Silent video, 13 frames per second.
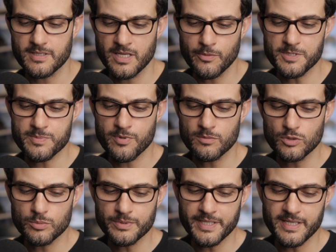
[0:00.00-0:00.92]
it was
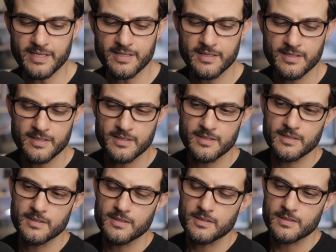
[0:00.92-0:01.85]
probably,
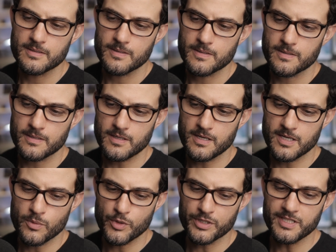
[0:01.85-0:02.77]

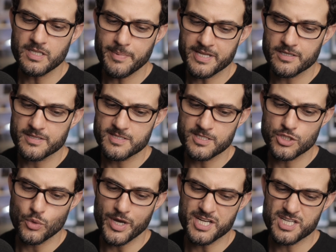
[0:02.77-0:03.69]
it really depended on the
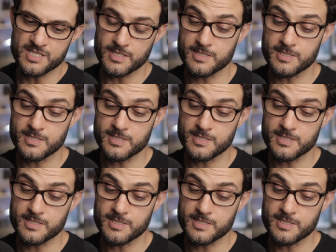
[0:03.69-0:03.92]
situations.